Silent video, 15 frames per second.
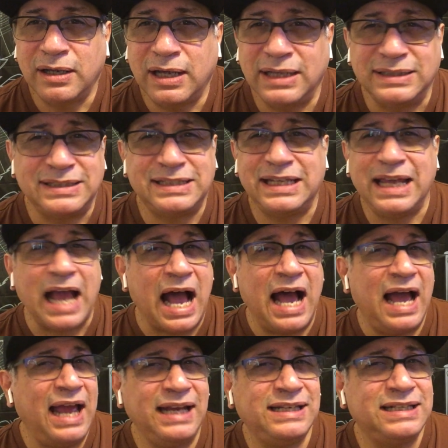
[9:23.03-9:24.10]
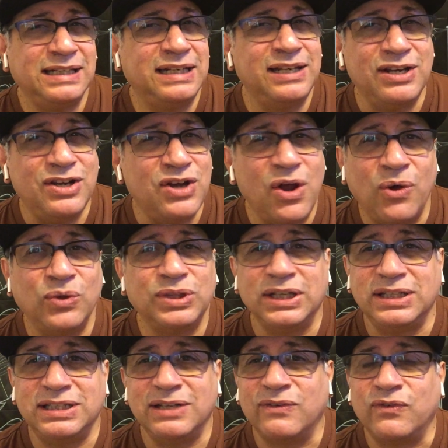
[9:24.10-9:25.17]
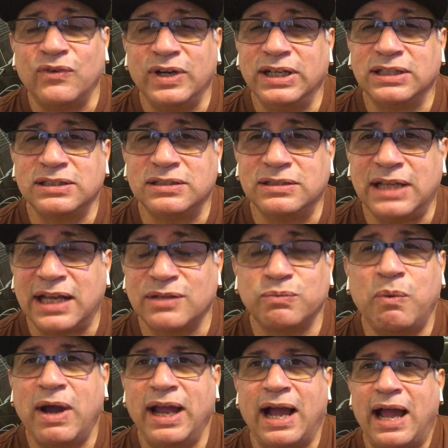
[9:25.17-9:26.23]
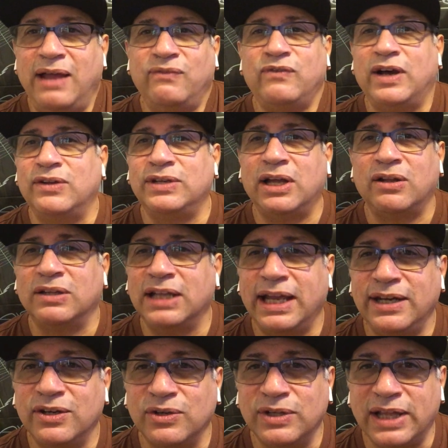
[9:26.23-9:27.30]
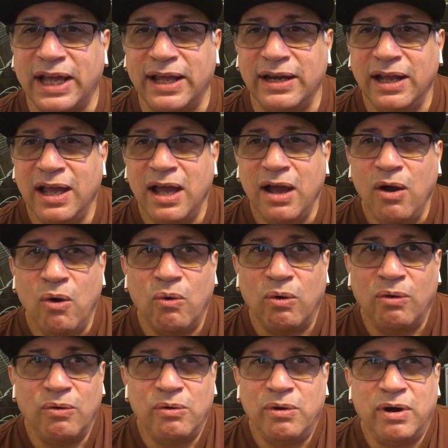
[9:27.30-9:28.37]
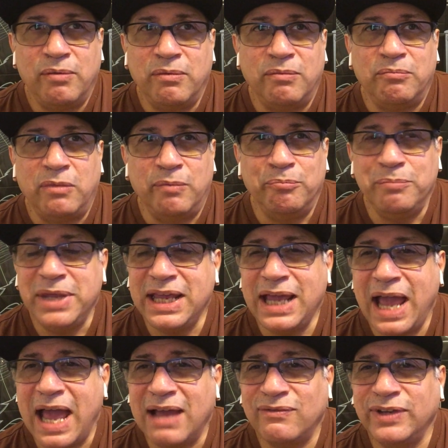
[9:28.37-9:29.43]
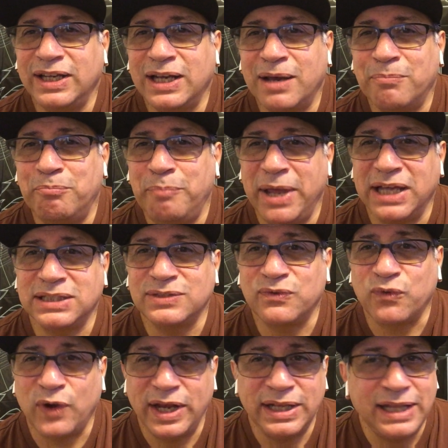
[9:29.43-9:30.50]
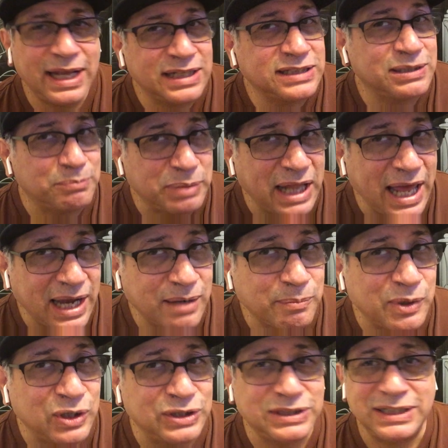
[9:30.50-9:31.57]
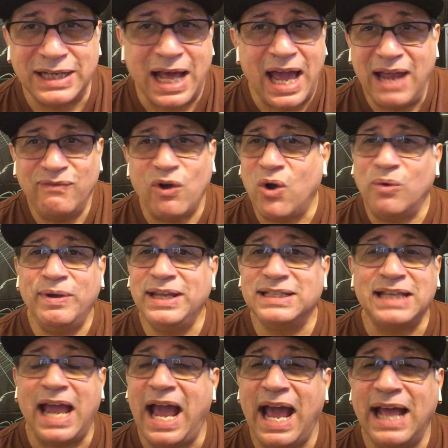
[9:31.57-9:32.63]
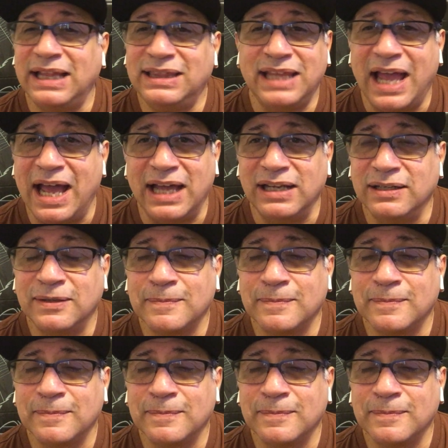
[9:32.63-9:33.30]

And see, I didn't know the difference. That's why I found out later that me having a best friend that's a black person, I've always had that.